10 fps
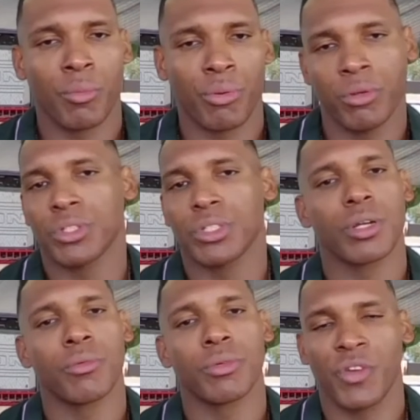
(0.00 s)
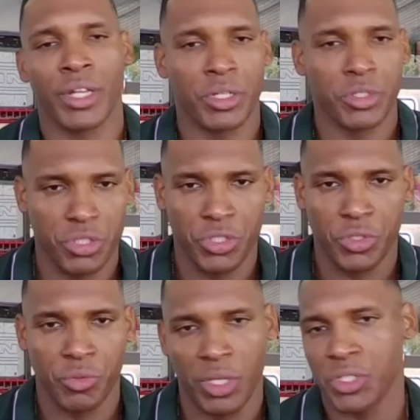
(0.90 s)
approach someone's financial
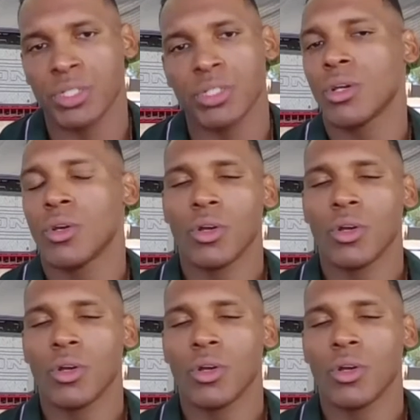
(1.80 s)
situation.